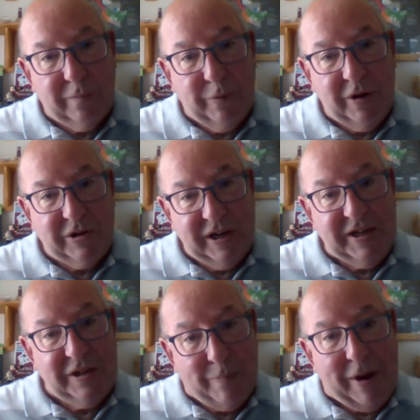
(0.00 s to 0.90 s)
because
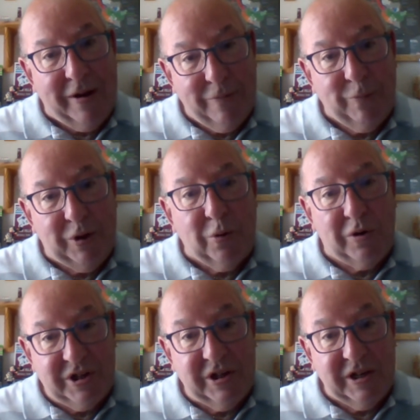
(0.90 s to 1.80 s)
he's the man with all
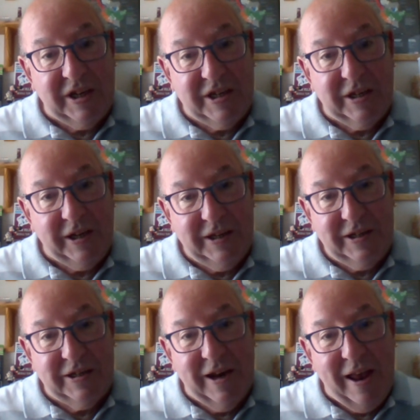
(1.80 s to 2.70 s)
the statistics.